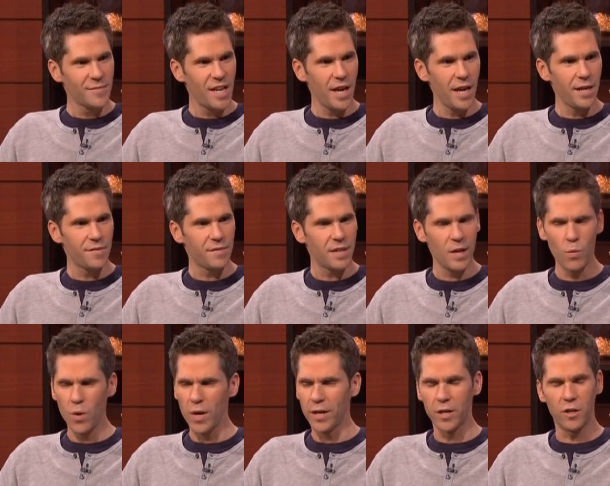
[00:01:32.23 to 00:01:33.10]
Yeah, they
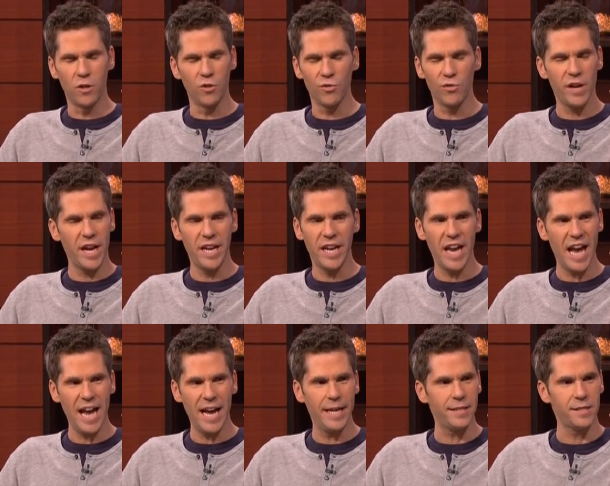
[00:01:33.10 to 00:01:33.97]
wear great
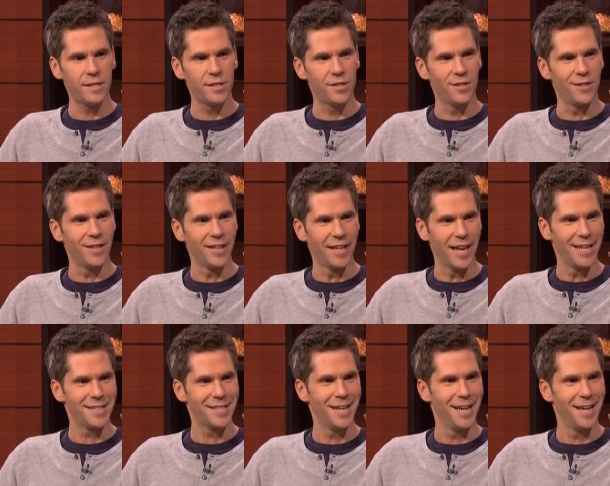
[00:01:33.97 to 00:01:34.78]
hats during that